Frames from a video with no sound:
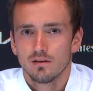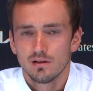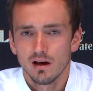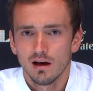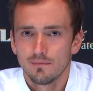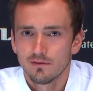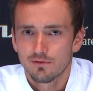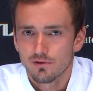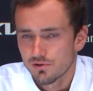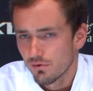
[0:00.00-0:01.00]
Yeah, I mean,
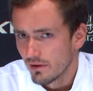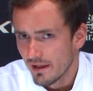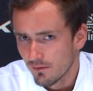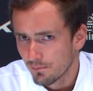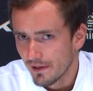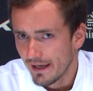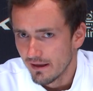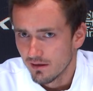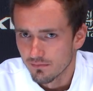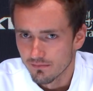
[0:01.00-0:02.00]
first of all, never played
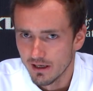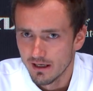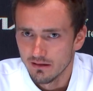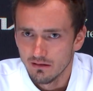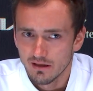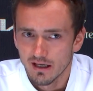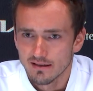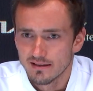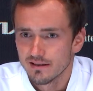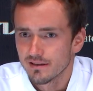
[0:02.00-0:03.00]
him, and yeah,
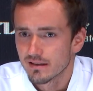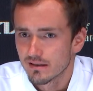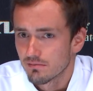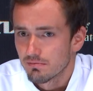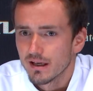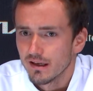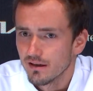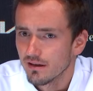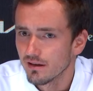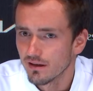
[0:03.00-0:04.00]
didn't
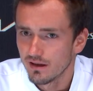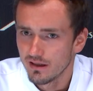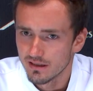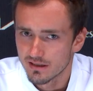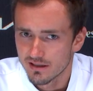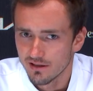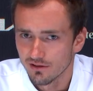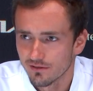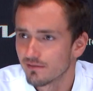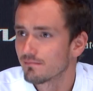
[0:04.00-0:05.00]
he
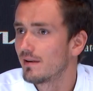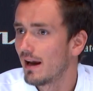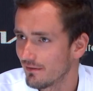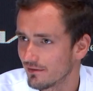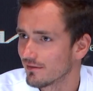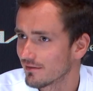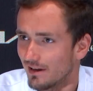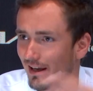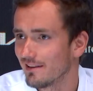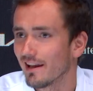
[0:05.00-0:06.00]
still haven't
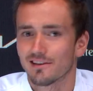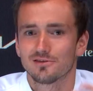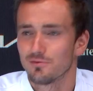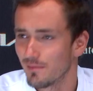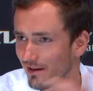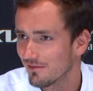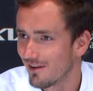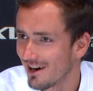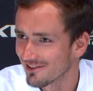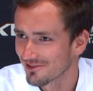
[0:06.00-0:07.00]
had like too many
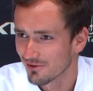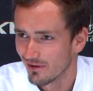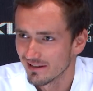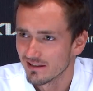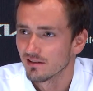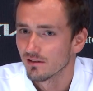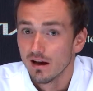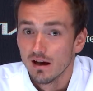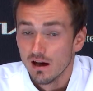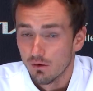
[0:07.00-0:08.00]
finals, so I didn't
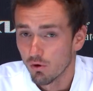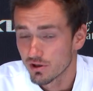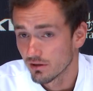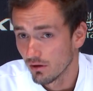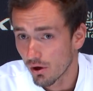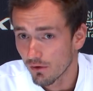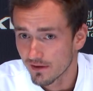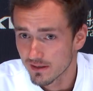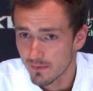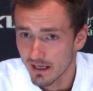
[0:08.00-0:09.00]
watch a lot of
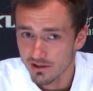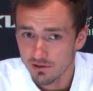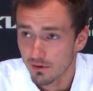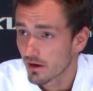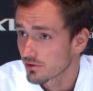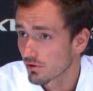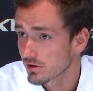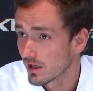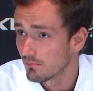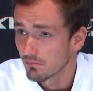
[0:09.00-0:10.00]
his matches, but I saw
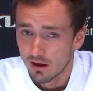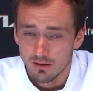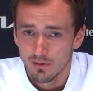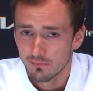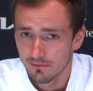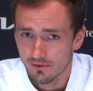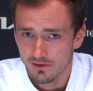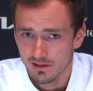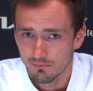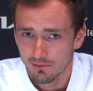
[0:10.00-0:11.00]
some. I remember, for
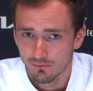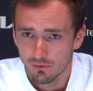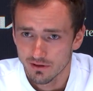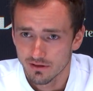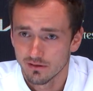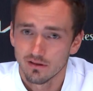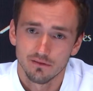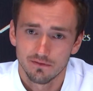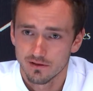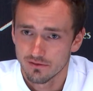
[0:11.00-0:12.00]
example, watching in
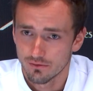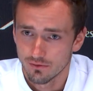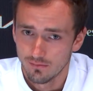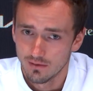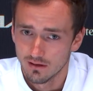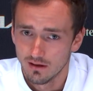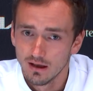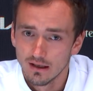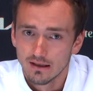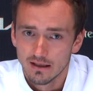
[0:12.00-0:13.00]
the physio room,
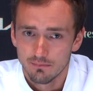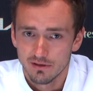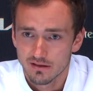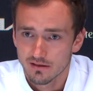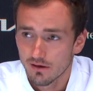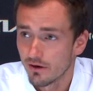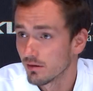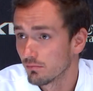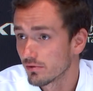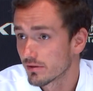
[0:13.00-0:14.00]
he beat
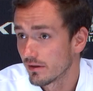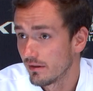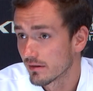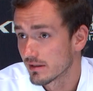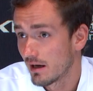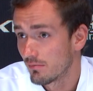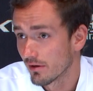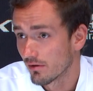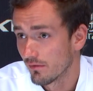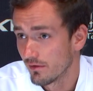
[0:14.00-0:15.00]
Kareni Busta in the
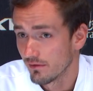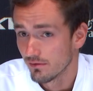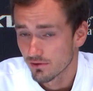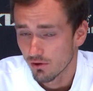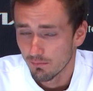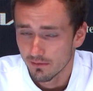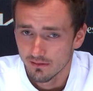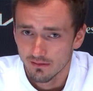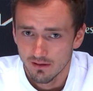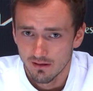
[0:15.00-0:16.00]
tiebreak of the US
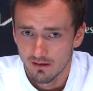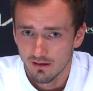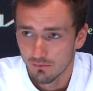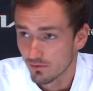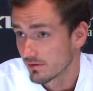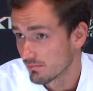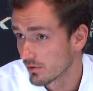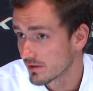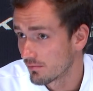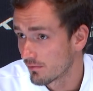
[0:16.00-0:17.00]
Open.
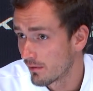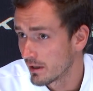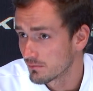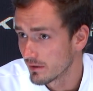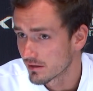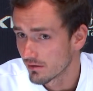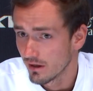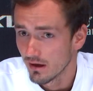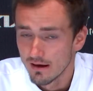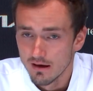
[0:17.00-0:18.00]
Was a great
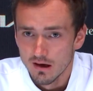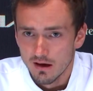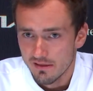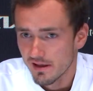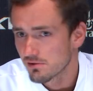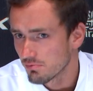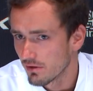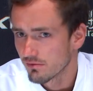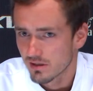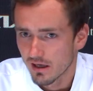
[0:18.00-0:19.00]
victory, and that's
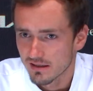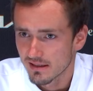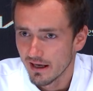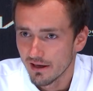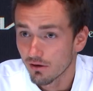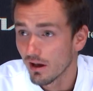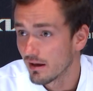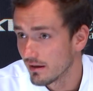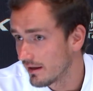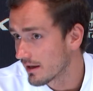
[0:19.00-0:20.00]
when you start saying,
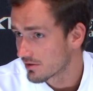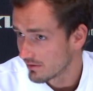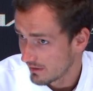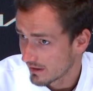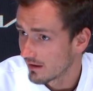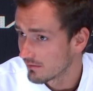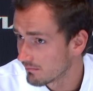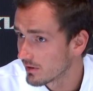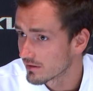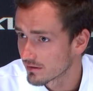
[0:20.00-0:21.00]
okay, he actually can
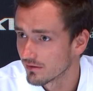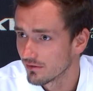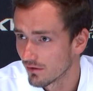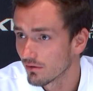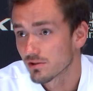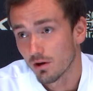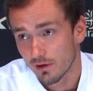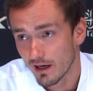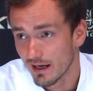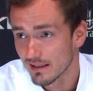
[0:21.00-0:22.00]
beat you know,
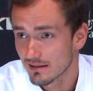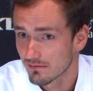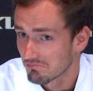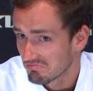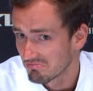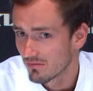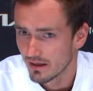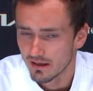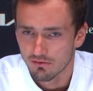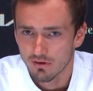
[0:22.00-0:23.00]
top guys
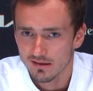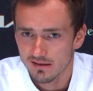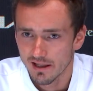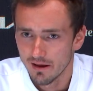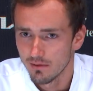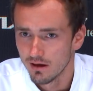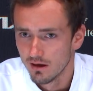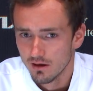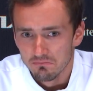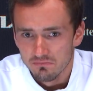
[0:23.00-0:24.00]
in a Grand Slam.
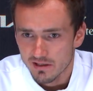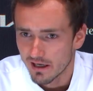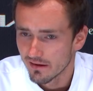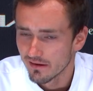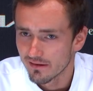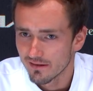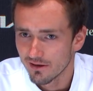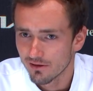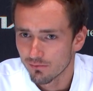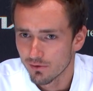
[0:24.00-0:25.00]
Started this
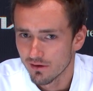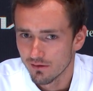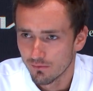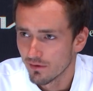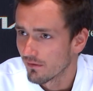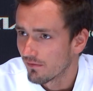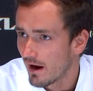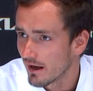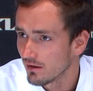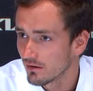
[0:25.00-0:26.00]
year with a
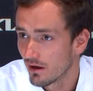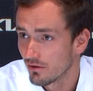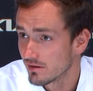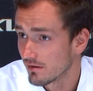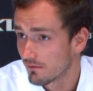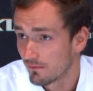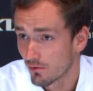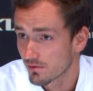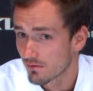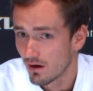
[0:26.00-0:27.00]
final. Now he's in the
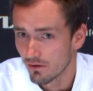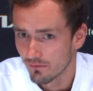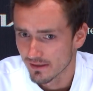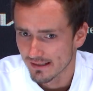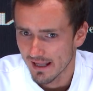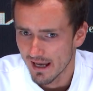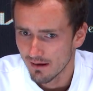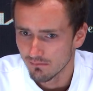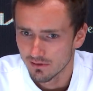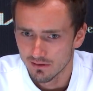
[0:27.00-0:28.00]
fourth round of a
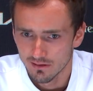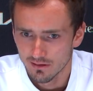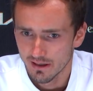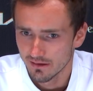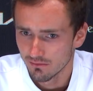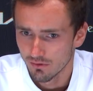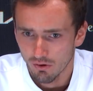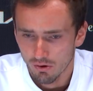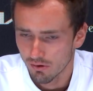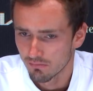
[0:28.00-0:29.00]
slam, and you
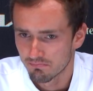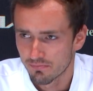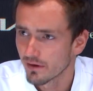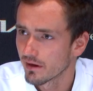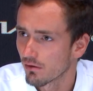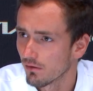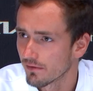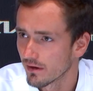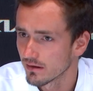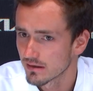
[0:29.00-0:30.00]
know, going pretty
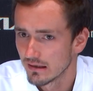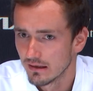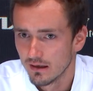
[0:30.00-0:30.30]
confident.